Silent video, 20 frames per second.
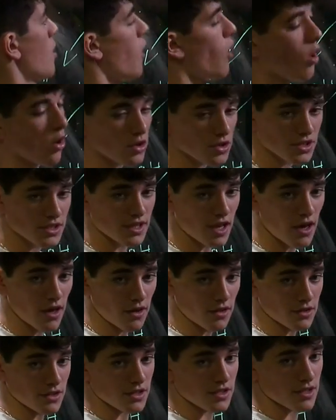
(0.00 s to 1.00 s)
All
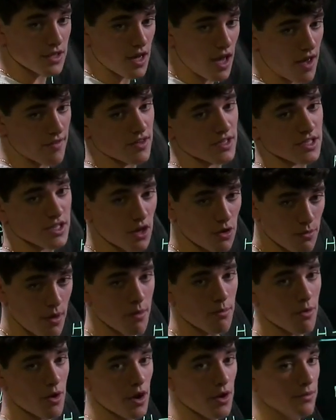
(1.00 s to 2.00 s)
cells have a cell
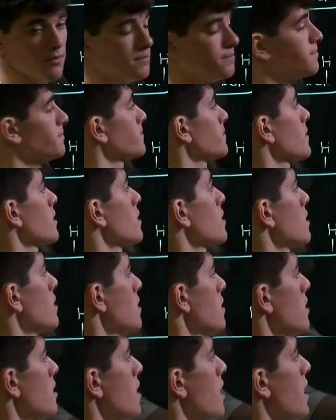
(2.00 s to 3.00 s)
membrane,
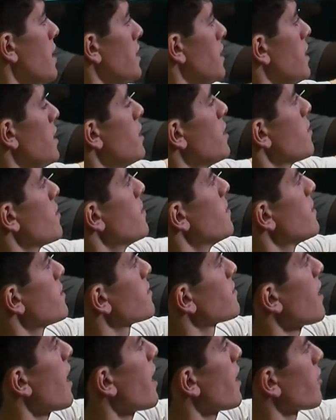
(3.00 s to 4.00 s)
and here in
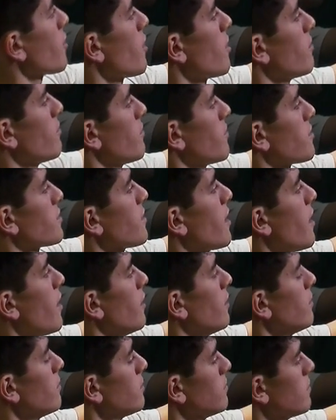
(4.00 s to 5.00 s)
this diagram of a
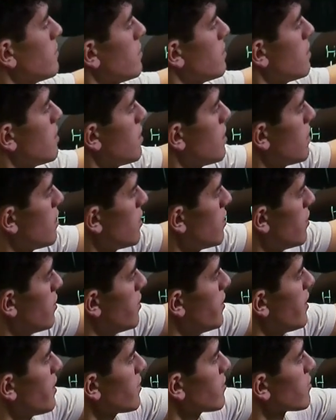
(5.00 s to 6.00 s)
cell,
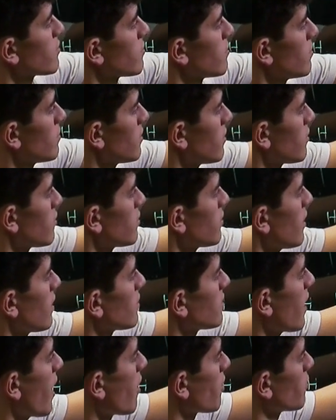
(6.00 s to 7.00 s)
this
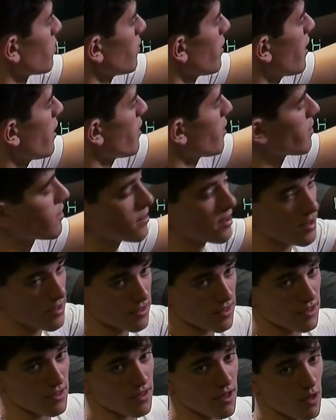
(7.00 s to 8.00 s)
distinct outer layer
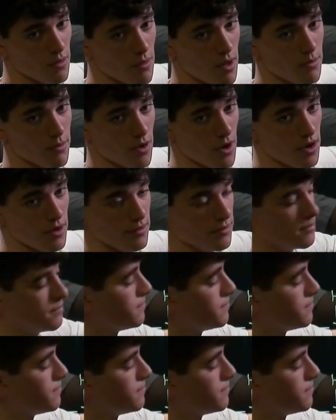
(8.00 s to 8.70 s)
is the cell membrane.